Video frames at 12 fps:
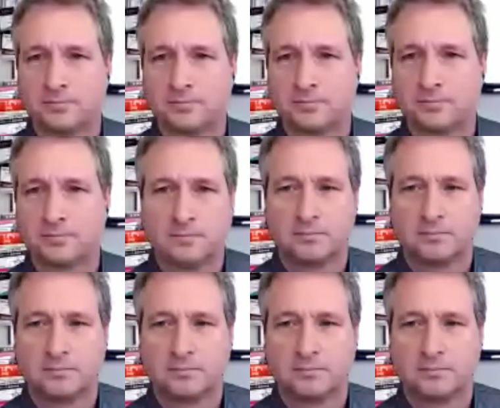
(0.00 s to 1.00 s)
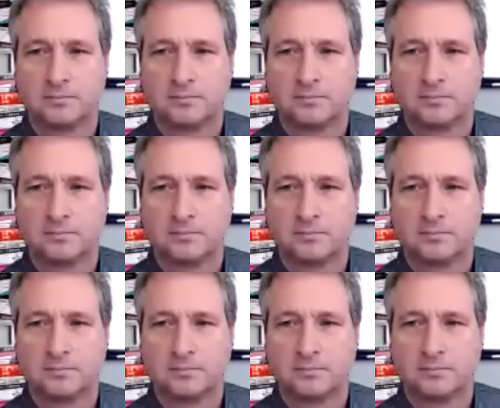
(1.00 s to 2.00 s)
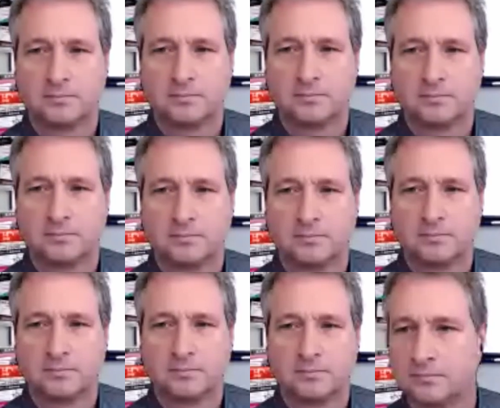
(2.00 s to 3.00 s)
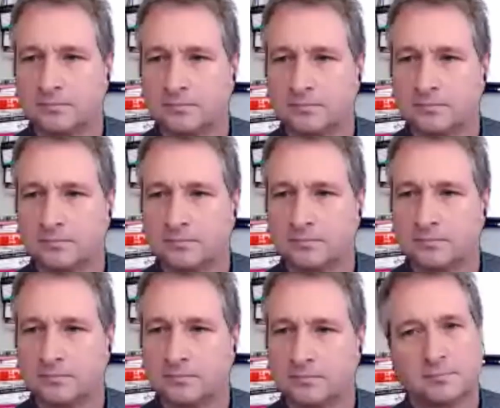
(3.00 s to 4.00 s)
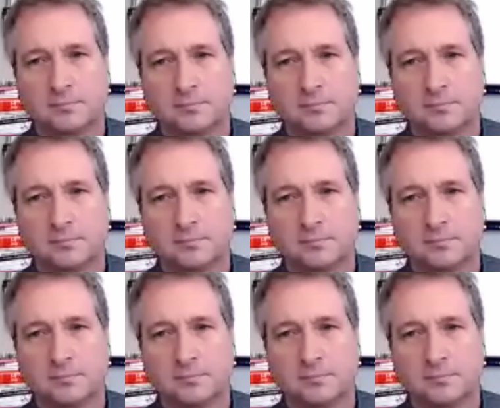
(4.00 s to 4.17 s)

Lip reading: [no speech]